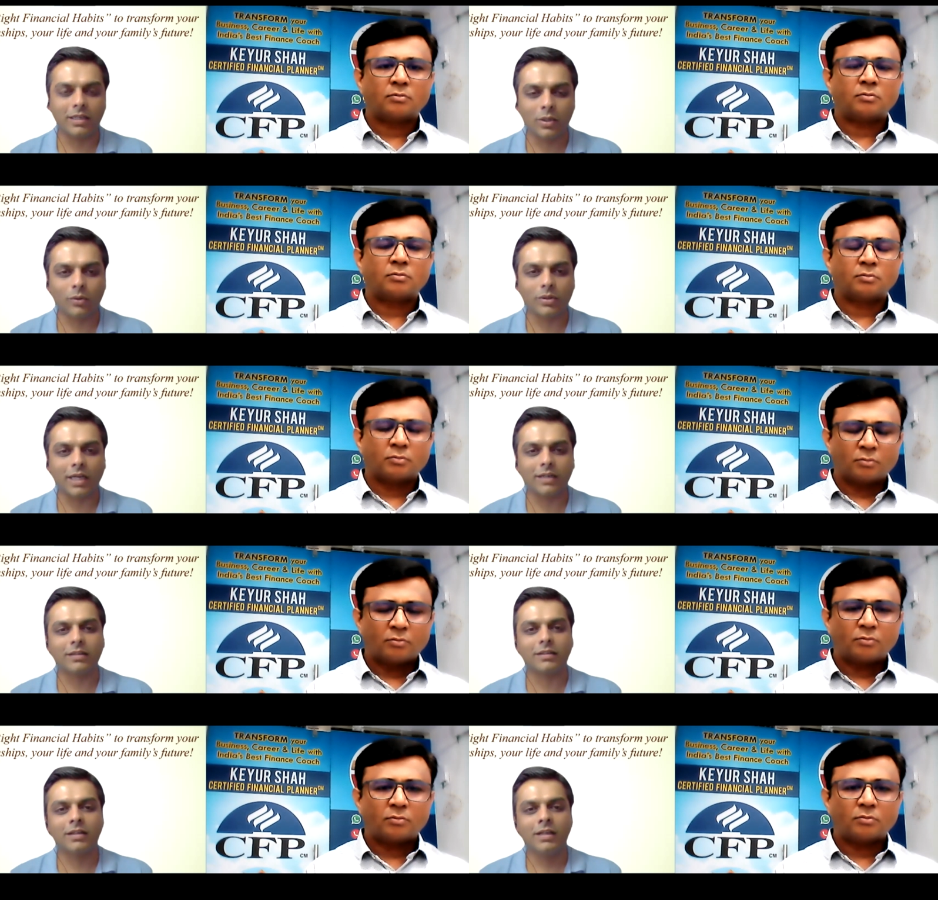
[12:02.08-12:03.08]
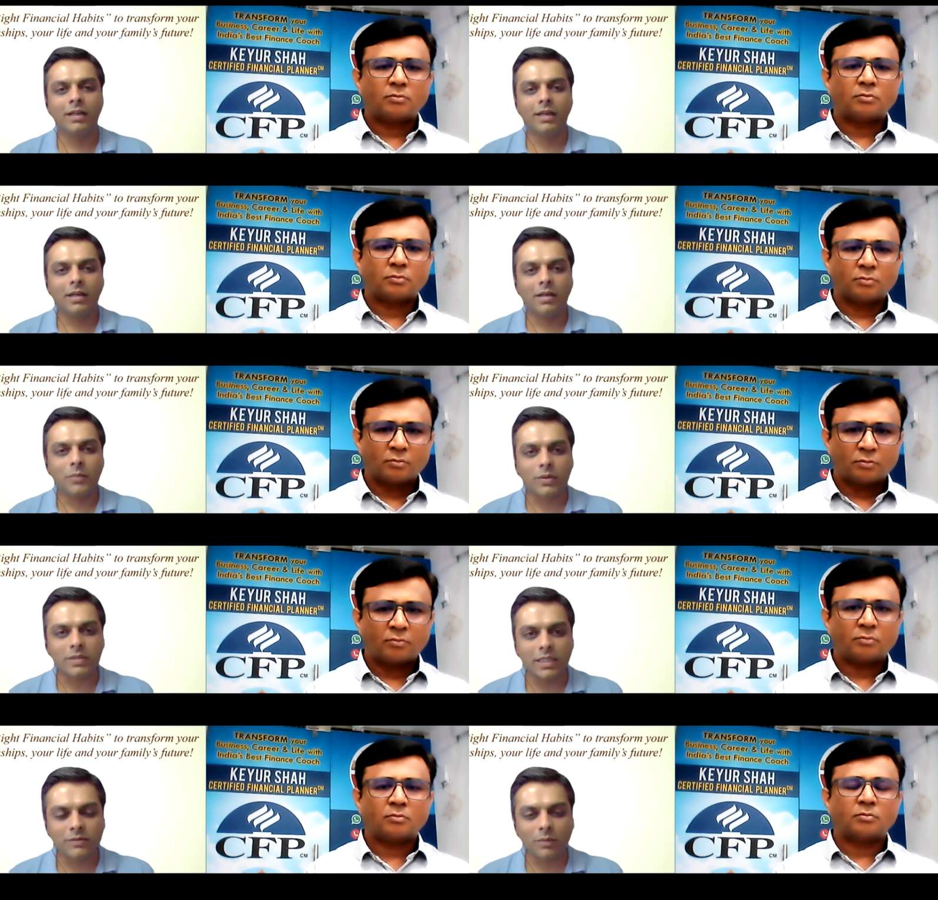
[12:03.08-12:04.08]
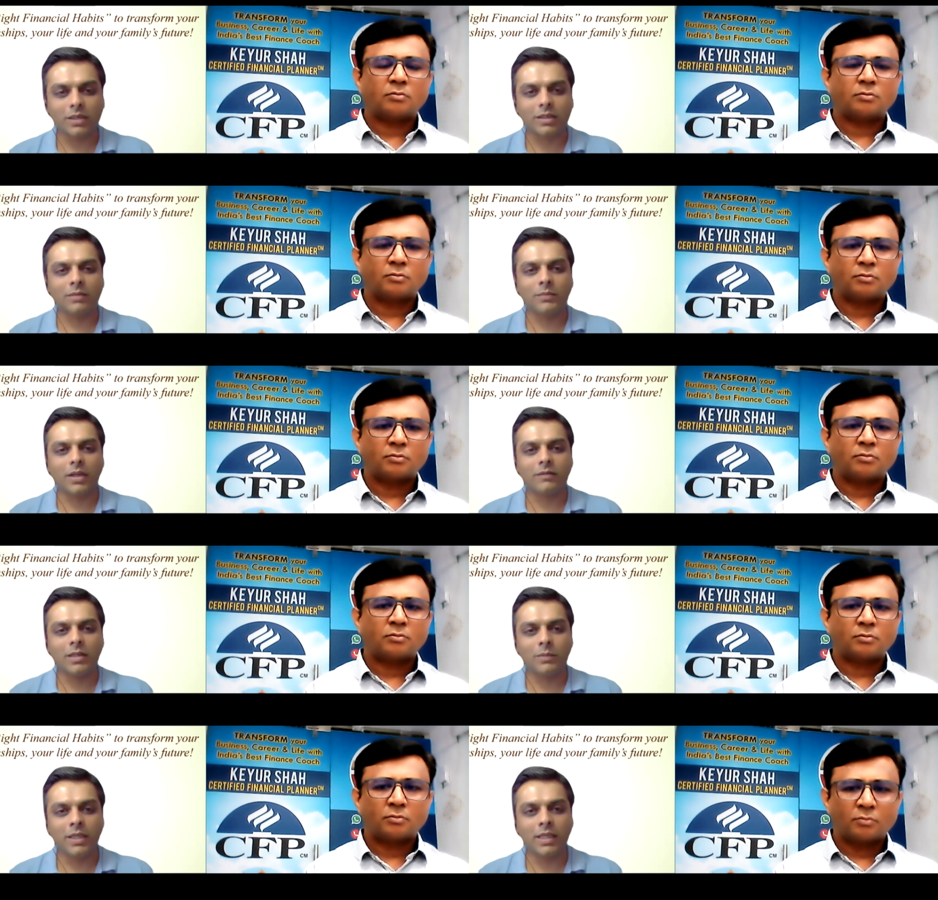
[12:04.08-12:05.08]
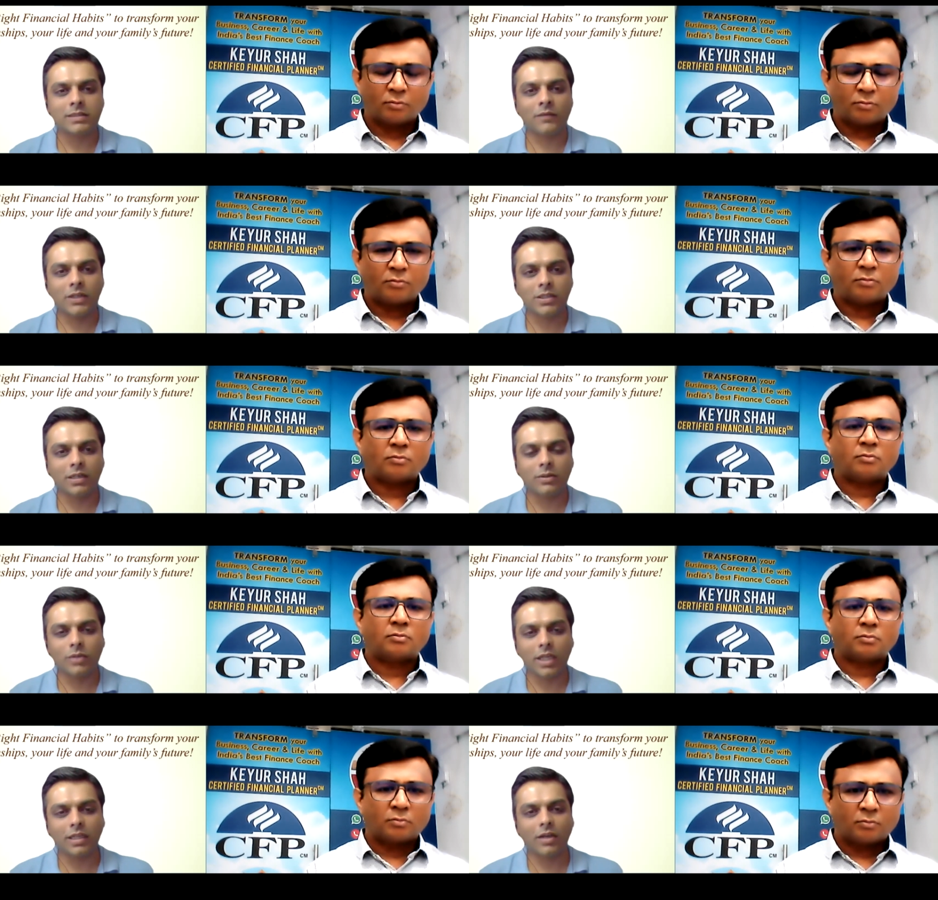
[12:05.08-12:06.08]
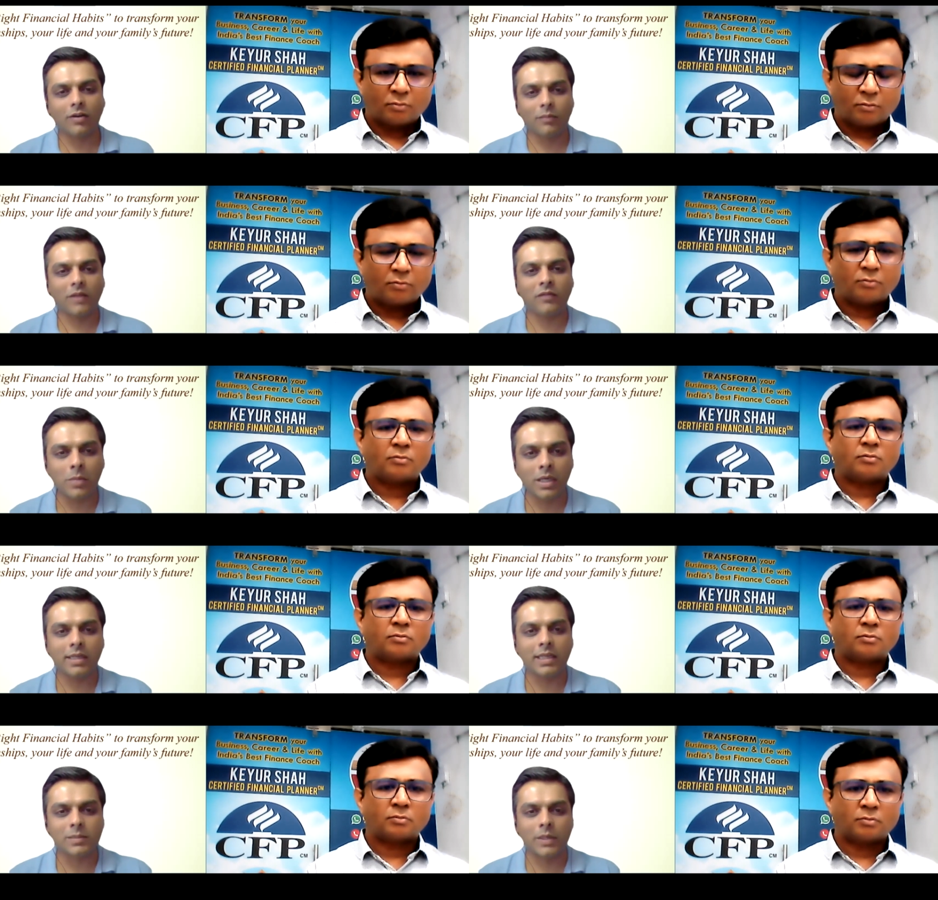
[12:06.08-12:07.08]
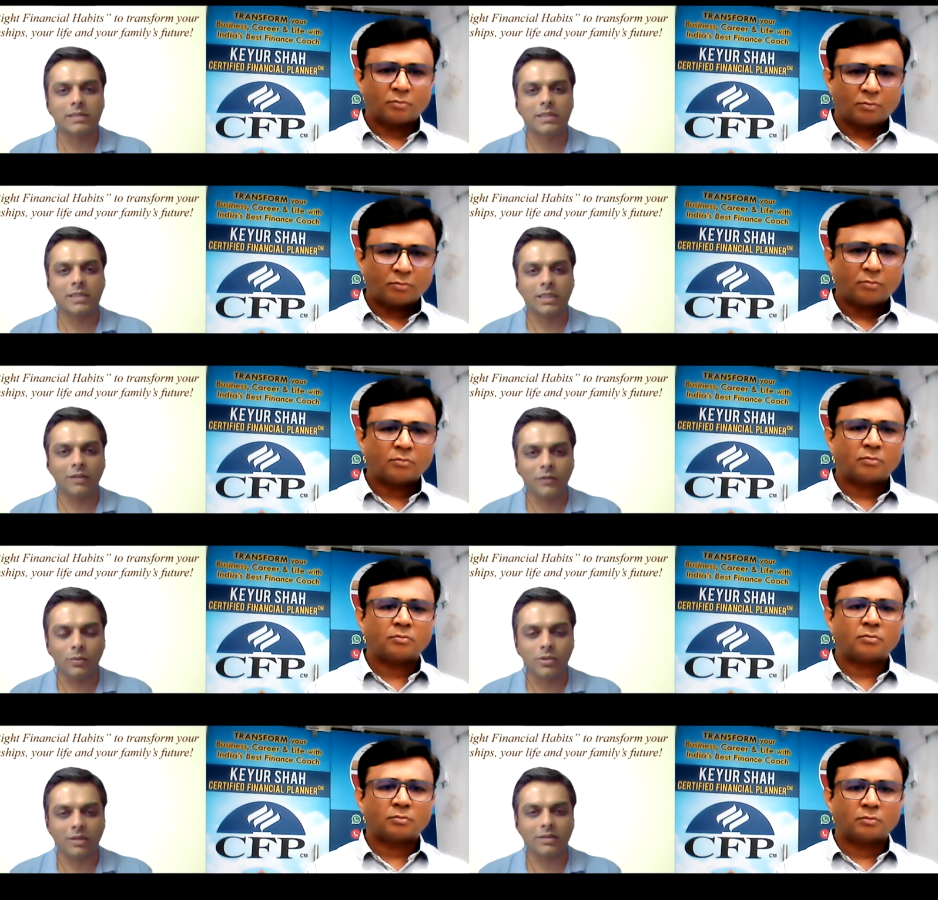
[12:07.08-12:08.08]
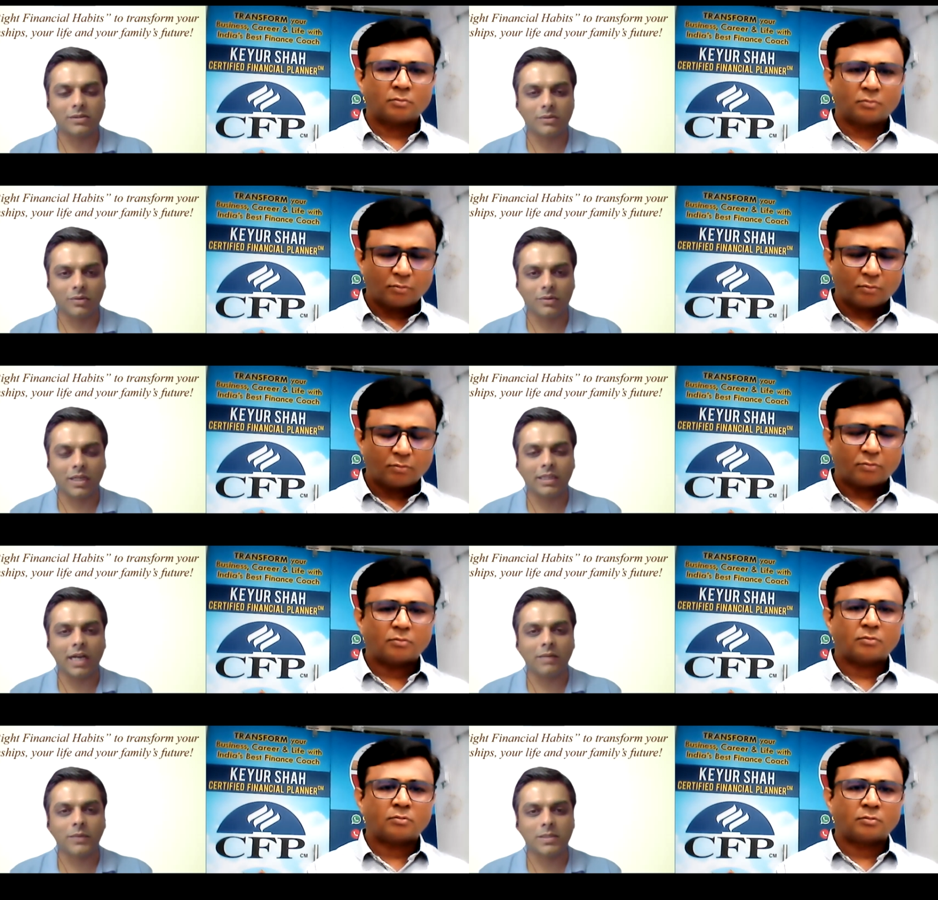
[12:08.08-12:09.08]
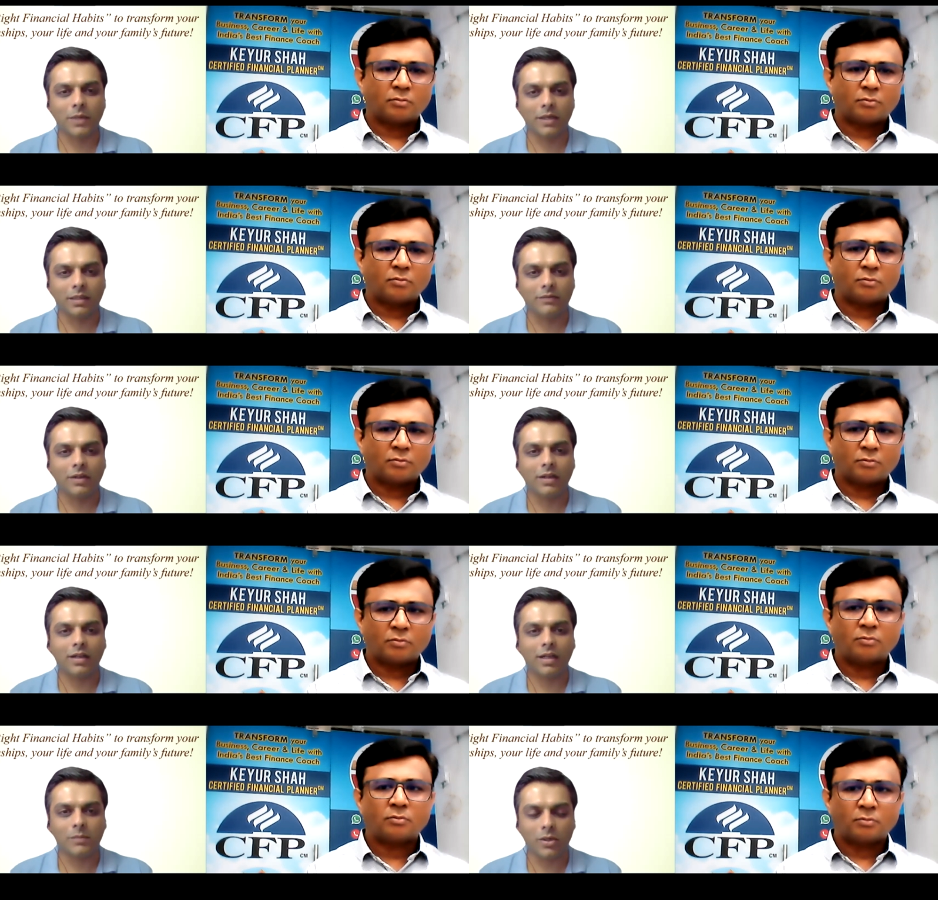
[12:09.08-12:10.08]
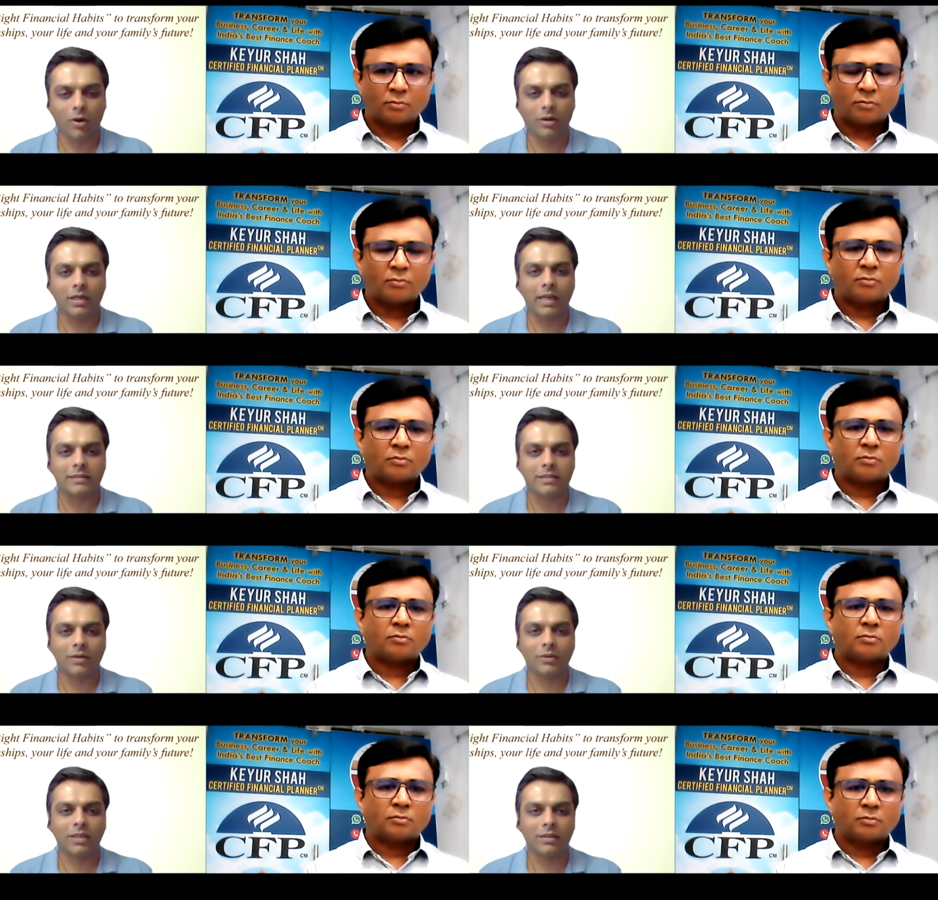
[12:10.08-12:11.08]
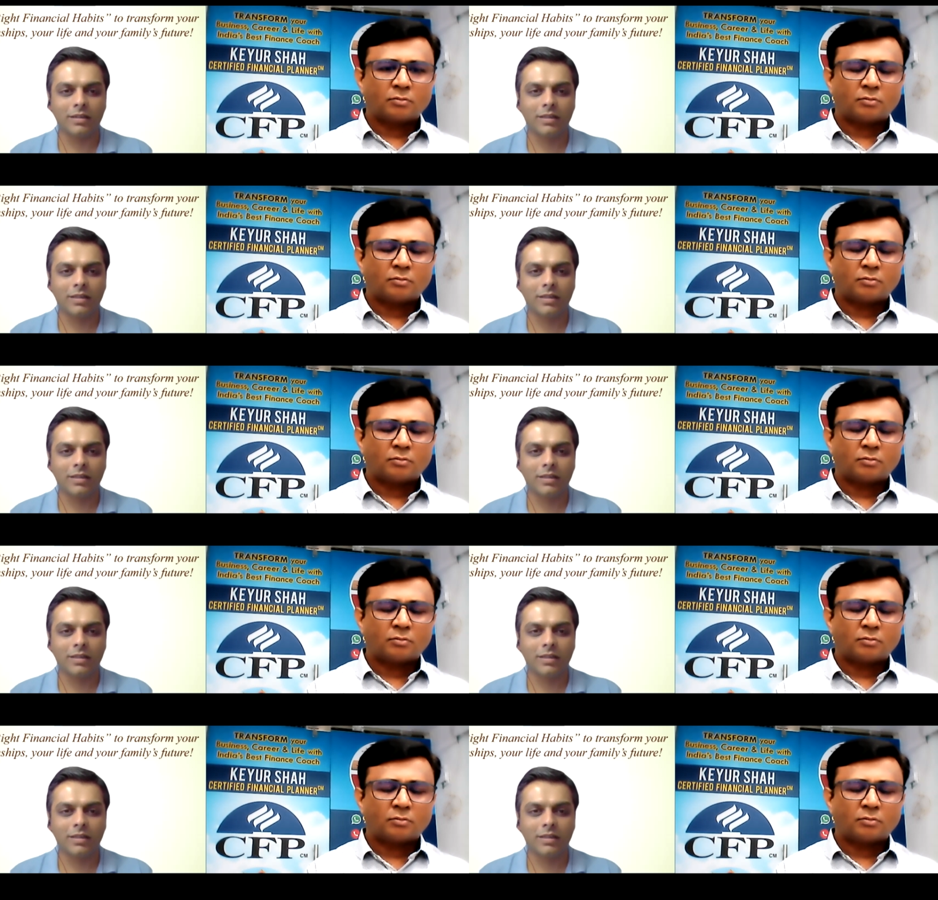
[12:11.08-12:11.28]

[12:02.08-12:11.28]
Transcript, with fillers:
Speaker 1: know that the proceeds from the term plan will be sufficient to take care of my family expenses in the future so in that perspective i'm a lot relaxed now than